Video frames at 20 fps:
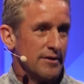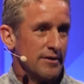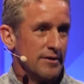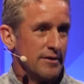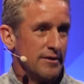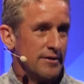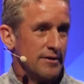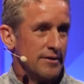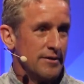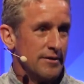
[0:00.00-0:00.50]

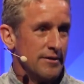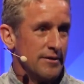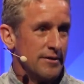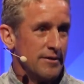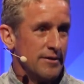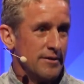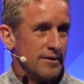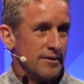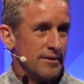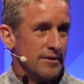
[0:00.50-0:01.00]

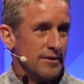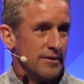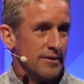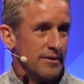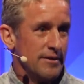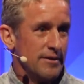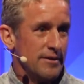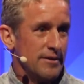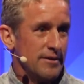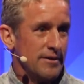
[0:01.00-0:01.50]

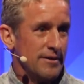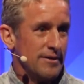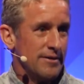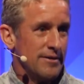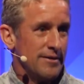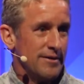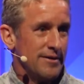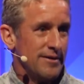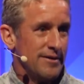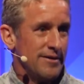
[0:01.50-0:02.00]

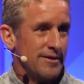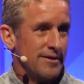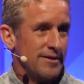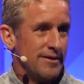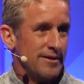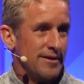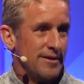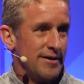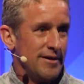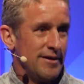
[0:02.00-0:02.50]

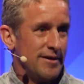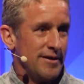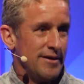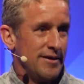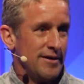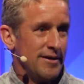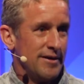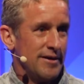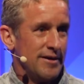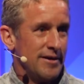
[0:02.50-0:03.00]

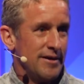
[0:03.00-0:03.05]
[no speech]